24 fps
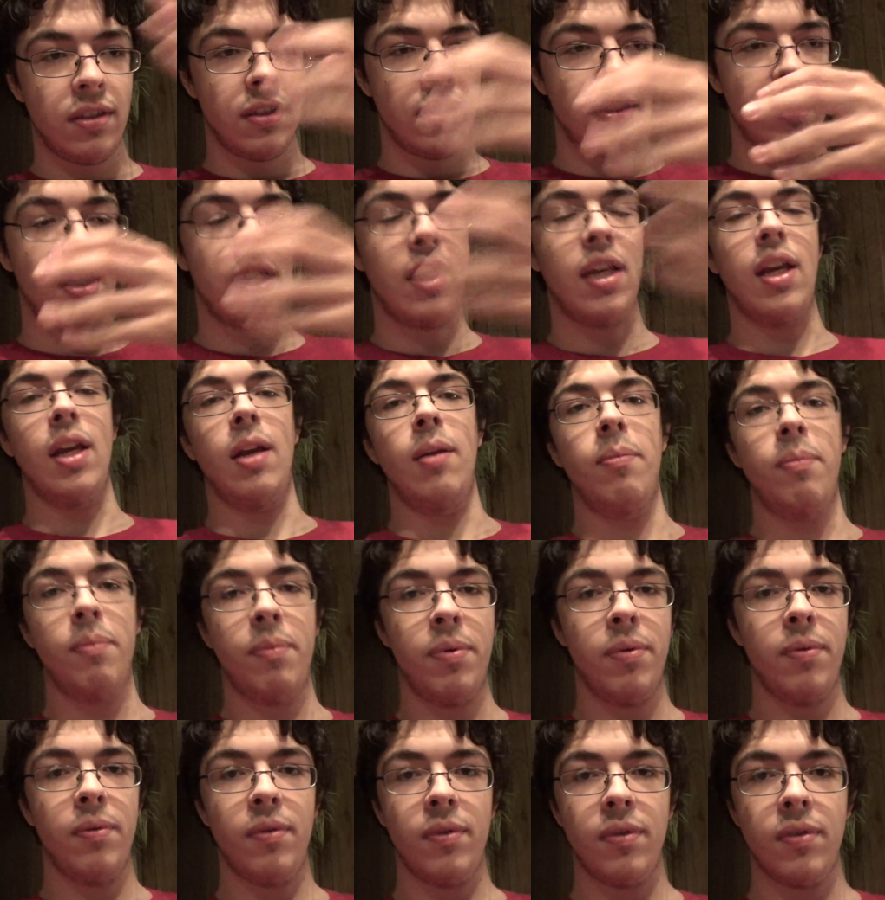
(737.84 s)
keep
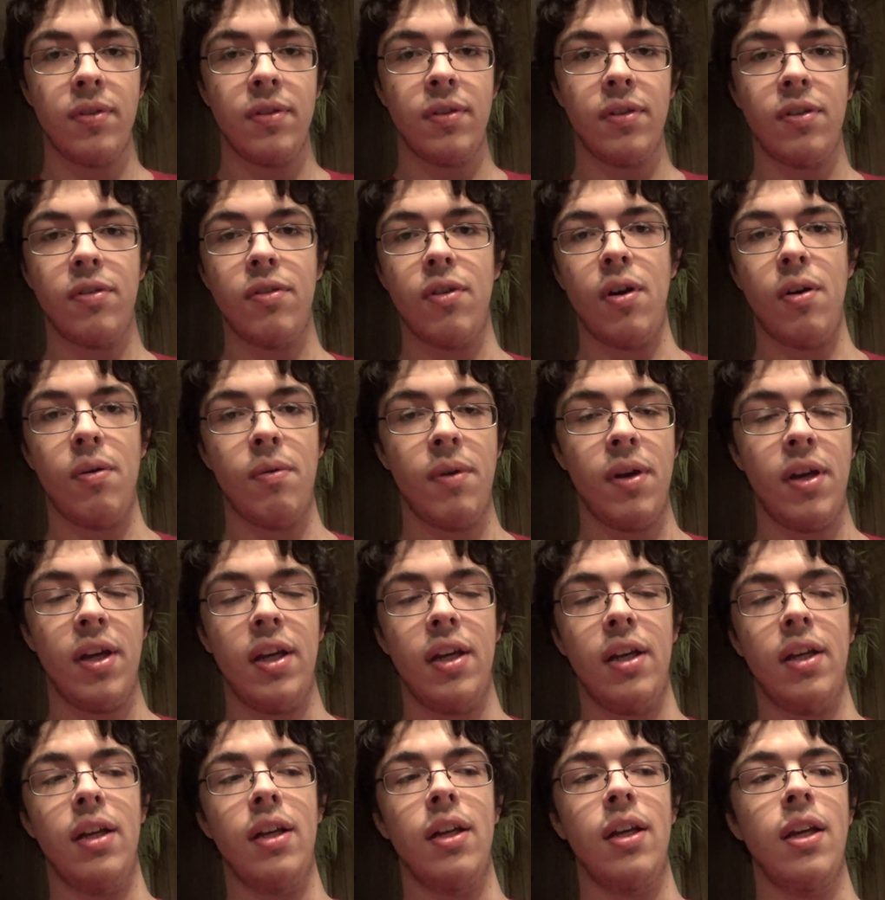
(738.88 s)

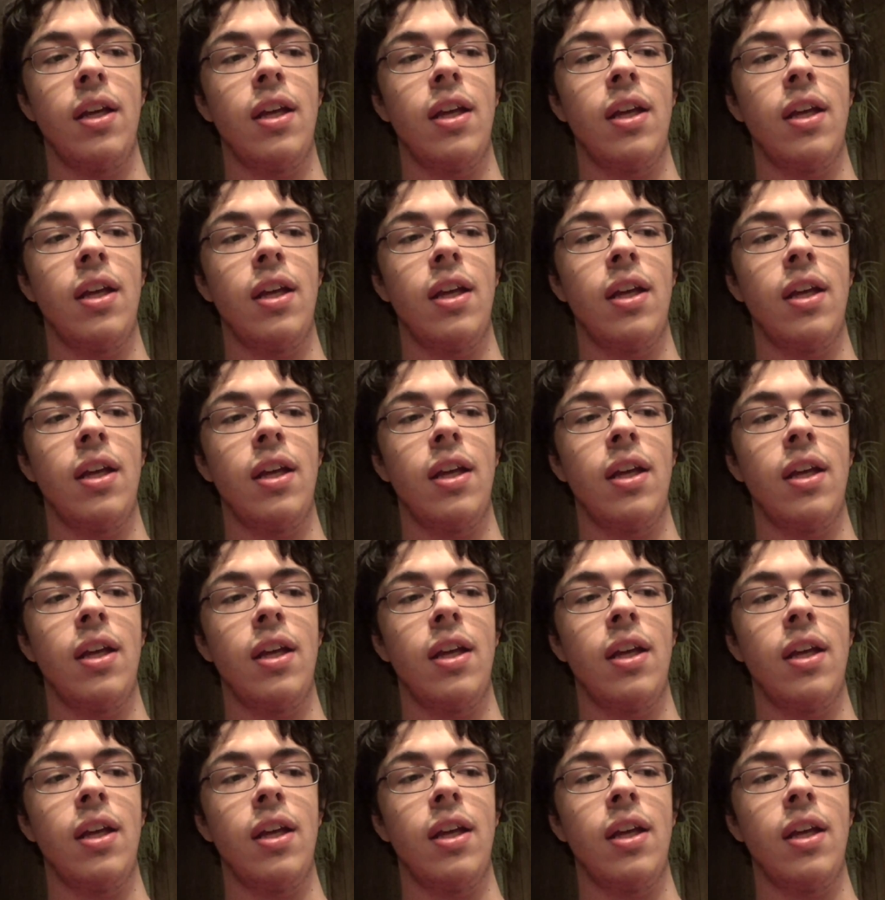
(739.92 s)
growing